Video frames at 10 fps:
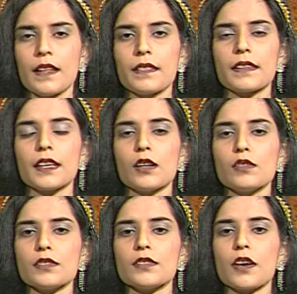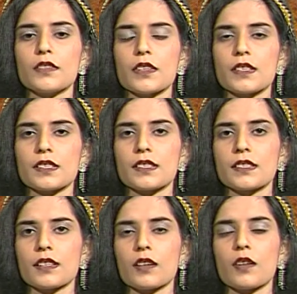The older daughters,
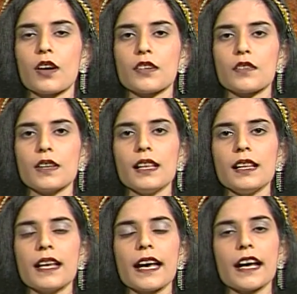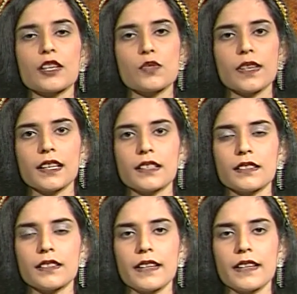Goneril and Regan,